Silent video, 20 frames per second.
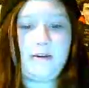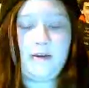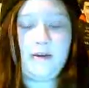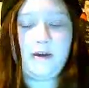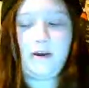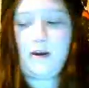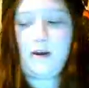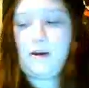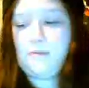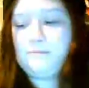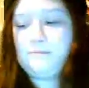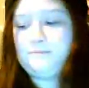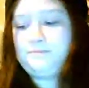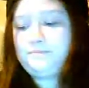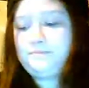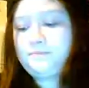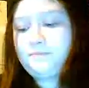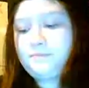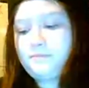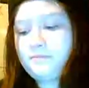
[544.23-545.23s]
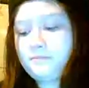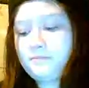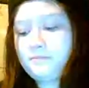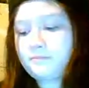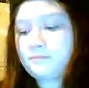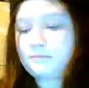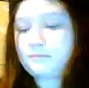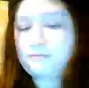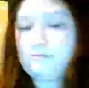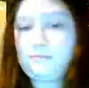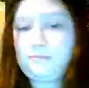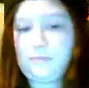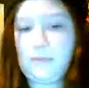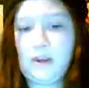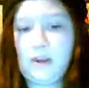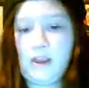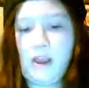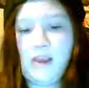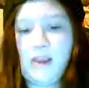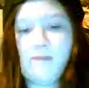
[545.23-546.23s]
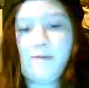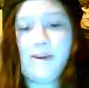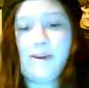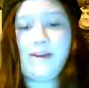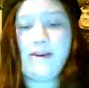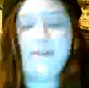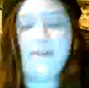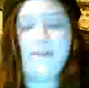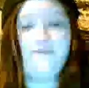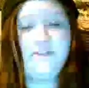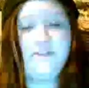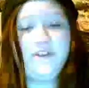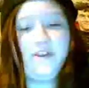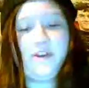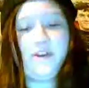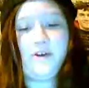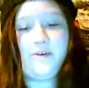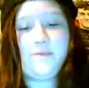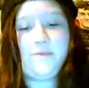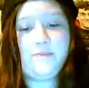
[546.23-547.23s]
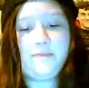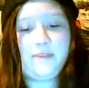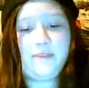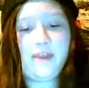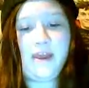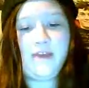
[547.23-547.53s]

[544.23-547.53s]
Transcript: I ran out of video.